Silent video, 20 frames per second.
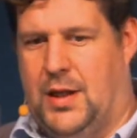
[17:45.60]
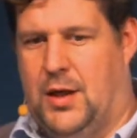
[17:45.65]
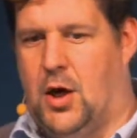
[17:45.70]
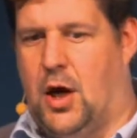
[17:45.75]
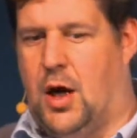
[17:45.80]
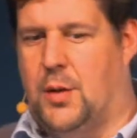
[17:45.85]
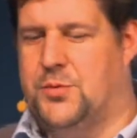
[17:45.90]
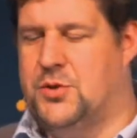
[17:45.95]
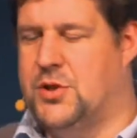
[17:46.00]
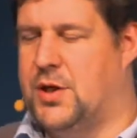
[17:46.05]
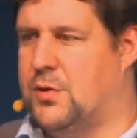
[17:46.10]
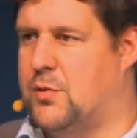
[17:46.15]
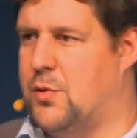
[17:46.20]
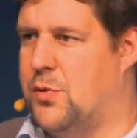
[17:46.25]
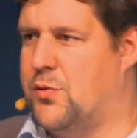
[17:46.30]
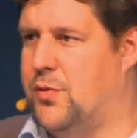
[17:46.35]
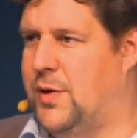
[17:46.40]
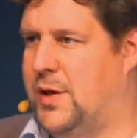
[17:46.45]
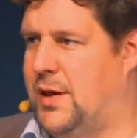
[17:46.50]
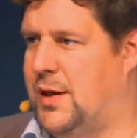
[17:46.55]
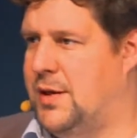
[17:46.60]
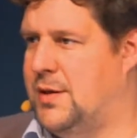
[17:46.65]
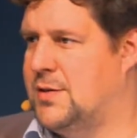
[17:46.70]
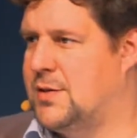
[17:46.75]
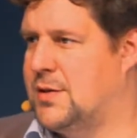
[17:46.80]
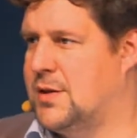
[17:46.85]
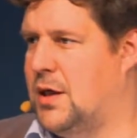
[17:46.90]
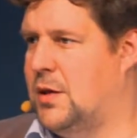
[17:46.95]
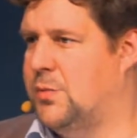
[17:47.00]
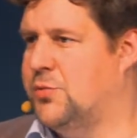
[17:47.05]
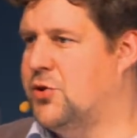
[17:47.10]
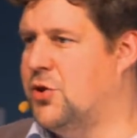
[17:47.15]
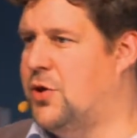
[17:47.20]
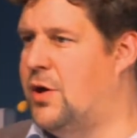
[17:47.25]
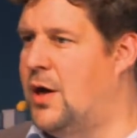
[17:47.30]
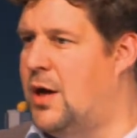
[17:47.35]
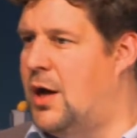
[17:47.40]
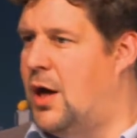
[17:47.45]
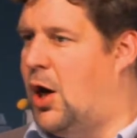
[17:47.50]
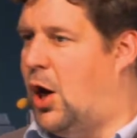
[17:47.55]
object or 3D sculpture
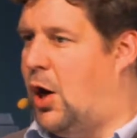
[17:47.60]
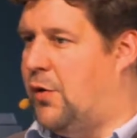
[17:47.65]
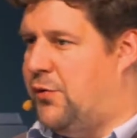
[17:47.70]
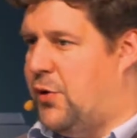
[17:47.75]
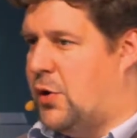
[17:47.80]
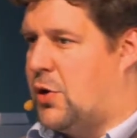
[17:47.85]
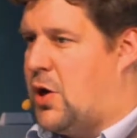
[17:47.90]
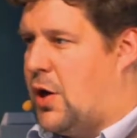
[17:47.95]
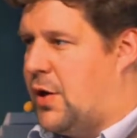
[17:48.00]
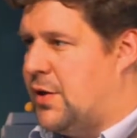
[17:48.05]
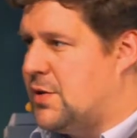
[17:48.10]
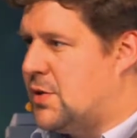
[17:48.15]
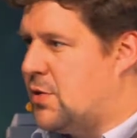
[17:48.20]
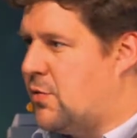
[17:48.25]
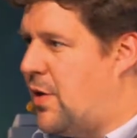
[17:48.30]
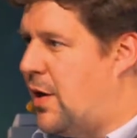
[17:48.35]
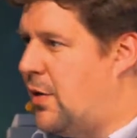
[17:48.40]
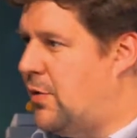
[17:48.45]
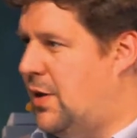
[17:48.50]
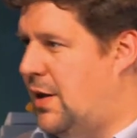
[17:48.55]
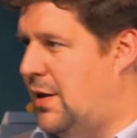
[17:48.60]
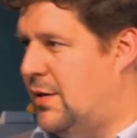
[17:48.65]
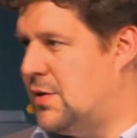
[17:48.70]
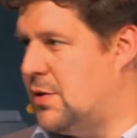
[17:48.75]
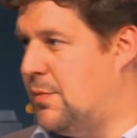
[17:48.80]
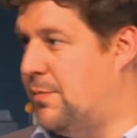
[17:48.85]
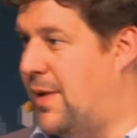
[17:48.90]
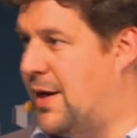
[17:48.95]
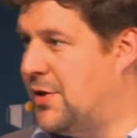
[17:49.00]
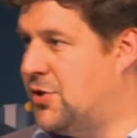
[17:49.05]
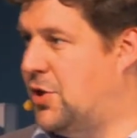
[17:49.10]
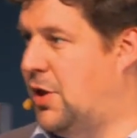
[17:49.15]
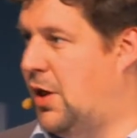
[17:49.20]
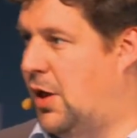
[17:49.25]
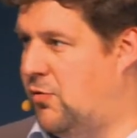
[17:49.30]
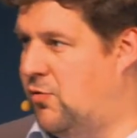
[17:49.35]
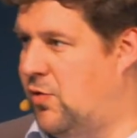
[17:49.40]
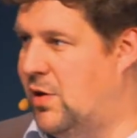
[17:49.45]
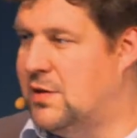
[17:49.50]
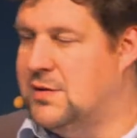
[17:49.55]
of your current surrounding. So meshing
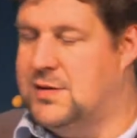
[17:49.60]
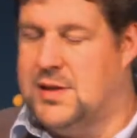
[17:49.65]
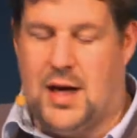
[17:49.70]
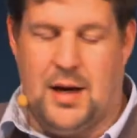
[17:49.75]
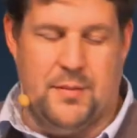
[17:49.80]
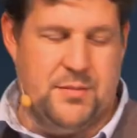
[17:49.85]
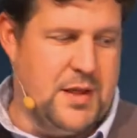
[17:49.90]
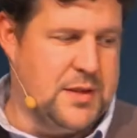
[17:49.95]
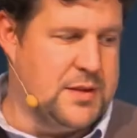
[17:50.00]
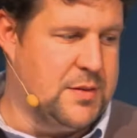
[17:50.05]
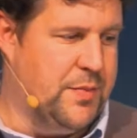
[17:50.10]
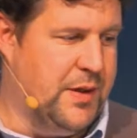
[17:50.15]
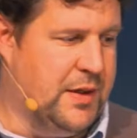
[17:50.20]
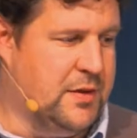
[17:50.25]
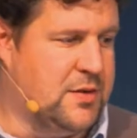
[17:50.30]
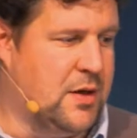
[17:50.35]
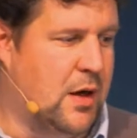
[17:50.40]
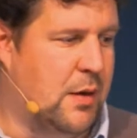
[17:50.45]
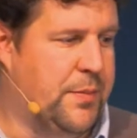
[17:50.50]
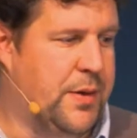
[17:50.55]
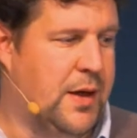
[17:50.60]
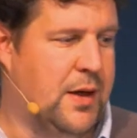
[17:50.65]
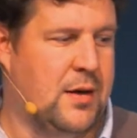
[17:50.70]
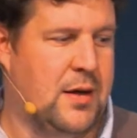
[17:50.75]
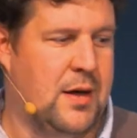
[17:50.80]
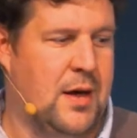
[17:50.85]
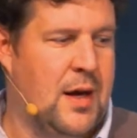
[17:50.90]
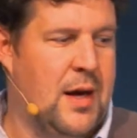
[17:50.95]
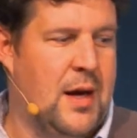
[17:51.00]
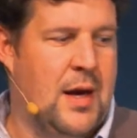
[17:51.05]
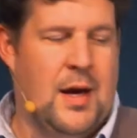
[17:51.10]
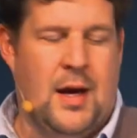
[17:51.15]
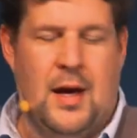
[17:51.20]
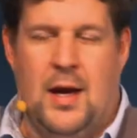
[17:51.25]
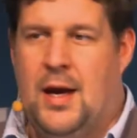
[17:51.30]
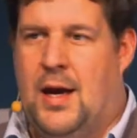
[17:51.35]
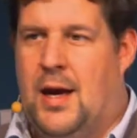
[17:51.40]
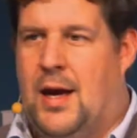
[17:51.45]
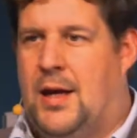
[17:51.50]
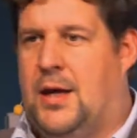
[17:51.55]
in real time, that's a big topic.
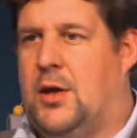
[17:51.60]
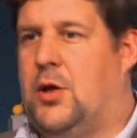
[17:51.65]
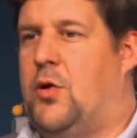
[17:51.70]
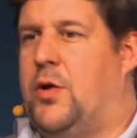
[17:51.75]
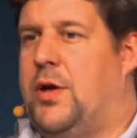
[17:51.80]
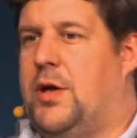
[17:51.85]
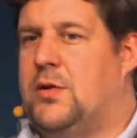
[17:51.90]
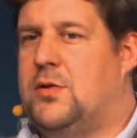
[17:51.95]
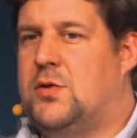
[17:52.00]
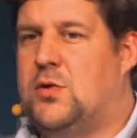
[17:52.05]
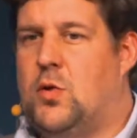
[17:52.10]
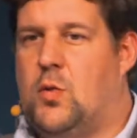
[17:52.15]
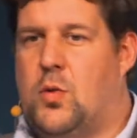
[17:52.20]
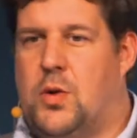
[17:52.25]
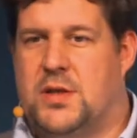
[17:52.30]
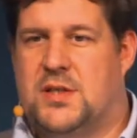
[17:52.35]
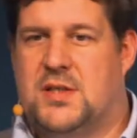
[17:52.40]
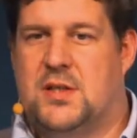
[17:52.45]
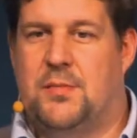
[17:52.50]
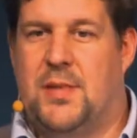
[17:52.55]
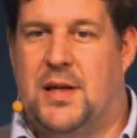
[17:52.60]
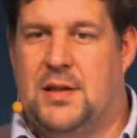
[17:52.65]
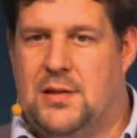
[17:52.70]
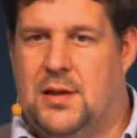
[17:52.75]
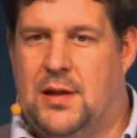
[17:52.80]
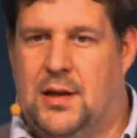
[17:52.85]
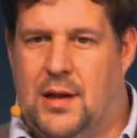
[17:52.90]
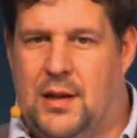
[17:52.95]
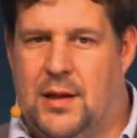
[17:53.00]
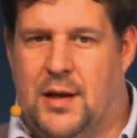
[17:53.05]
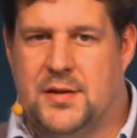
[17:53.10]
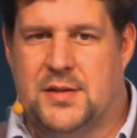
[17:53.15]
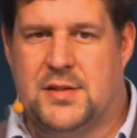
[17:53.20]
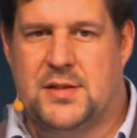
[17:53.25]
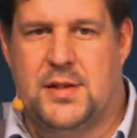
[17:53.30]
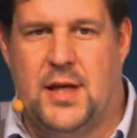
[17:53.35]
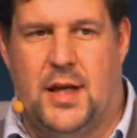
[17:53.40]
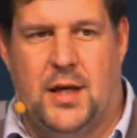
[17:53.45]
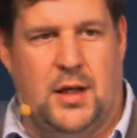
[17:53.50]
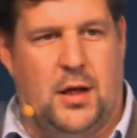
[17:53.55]
And then going towards semantic
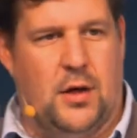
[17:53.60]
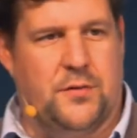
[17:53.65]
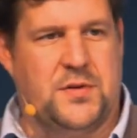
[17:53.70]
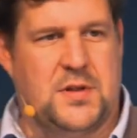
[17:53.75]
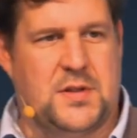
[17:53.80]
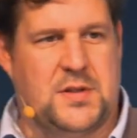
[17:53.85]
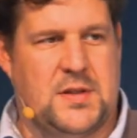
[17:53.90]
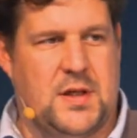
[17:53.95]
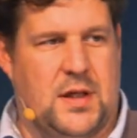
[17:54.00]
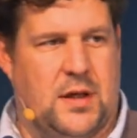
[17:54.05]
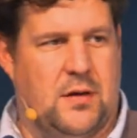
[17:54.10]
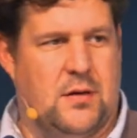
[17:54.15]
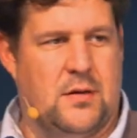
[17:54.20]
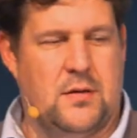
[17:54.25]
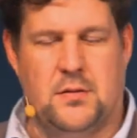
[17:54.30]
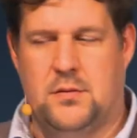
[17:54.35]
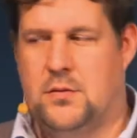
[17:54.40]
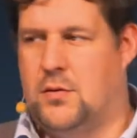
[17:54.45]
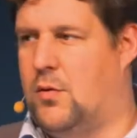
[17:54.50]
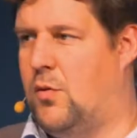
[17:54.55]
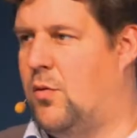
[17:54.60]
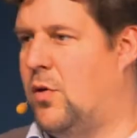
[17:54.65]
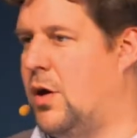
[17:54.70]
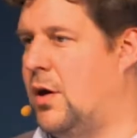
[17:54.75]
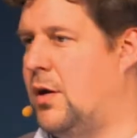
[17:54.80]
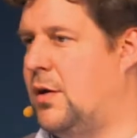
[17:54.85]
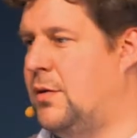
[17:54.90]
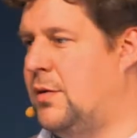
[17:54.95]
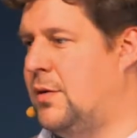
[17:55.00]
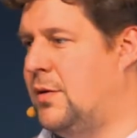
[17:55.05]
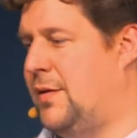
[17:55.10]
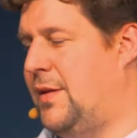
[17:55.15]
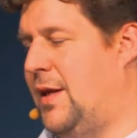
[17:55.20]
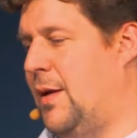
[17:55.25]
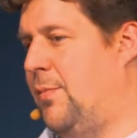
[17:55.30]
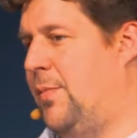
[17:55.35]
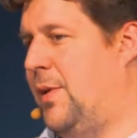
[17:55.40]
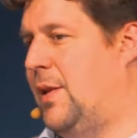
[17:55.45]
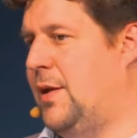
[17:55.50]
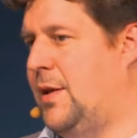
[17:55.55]
understanding of the scene, or the
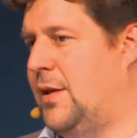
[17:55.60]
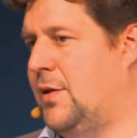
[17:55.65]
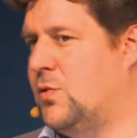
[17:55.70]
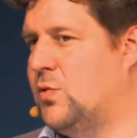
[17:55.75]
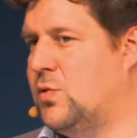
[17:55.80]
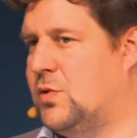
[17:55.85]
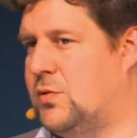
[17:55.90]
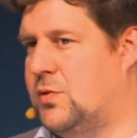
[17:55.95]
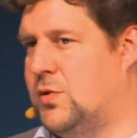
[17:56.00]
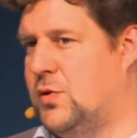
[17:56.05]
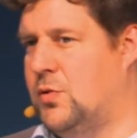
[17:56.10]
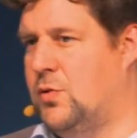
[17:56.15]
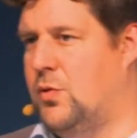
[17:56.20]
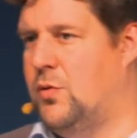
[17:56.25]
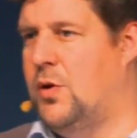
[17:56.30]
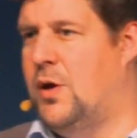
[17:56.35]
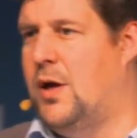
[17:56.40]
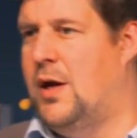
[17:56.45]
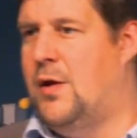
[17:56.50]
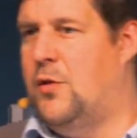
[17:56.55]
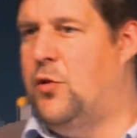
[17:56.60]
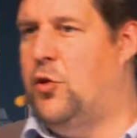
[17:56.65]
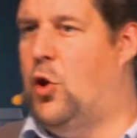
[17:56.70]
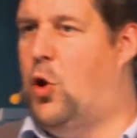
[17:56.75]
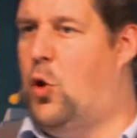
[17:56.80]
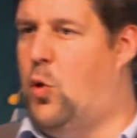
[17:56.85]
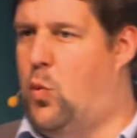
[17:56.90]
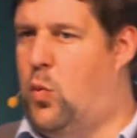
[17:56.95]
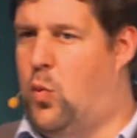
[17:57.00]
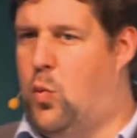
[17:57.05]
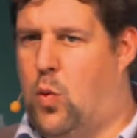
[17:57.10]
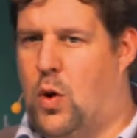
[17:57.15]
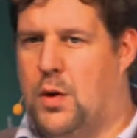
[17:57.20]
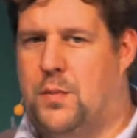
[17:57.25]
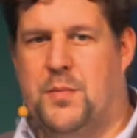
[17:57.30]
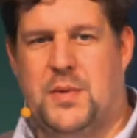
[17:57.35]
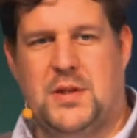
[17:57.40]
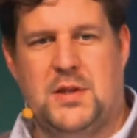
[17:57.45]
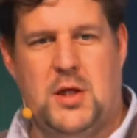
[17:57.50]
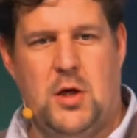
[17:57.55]
ability to know
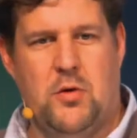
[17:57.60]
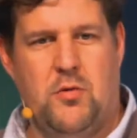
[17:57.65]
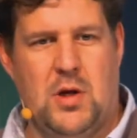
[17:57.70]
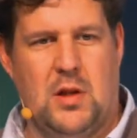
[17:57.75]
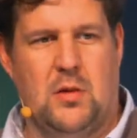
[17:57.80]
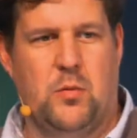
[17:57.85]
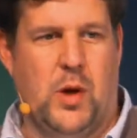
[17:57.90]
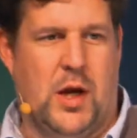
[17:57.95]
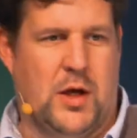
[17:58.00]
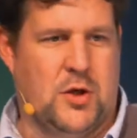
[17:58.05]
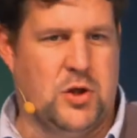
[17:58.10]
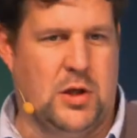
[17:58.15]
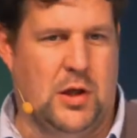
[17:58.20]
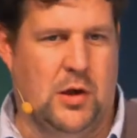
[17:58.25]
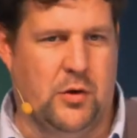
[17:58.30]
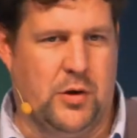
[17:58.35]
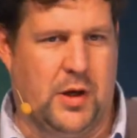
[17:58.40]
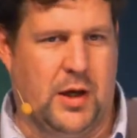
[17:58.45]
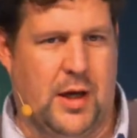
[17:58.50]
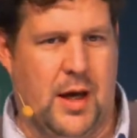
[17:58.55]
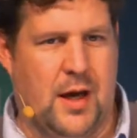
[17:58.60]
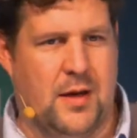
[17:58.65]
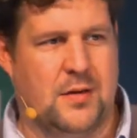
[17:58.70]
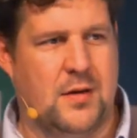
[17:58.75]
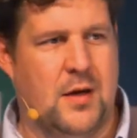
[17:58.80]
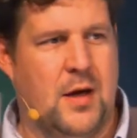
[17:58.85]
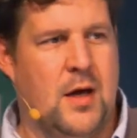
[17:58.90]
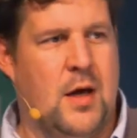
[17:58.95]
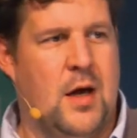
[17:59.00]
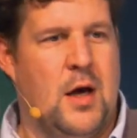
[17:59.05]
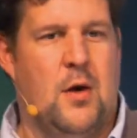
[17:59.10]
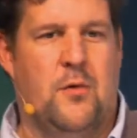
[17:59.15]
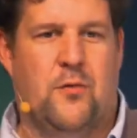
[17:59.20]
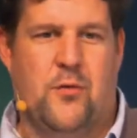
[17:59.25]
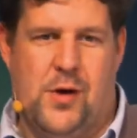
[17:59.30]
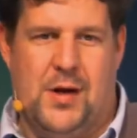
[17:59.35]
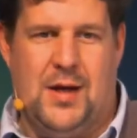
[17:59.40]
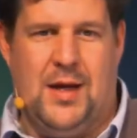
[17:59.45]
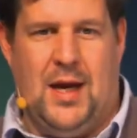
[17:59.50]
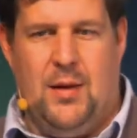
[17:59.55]
what material we're actually looking at.
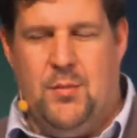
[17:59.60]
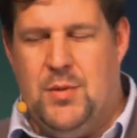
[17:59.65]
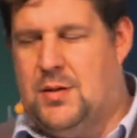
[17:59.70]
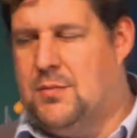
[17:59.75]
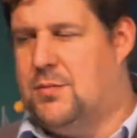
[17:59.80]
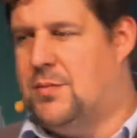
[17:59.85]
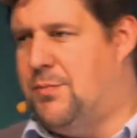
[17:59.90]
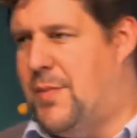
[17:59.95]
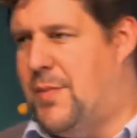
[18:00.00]
For a game, it